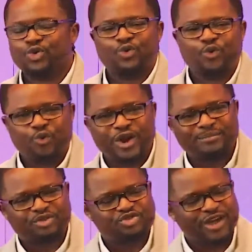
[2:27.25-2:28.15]
So,
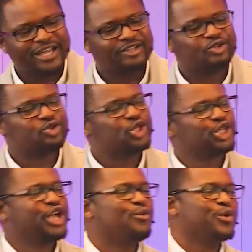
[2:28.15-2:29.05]
what I'm trying to
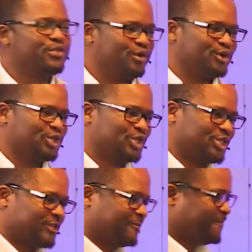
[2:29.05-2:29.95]
share with
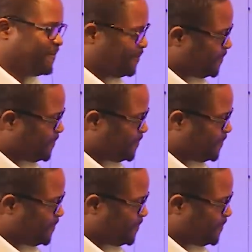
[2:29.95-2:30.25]
us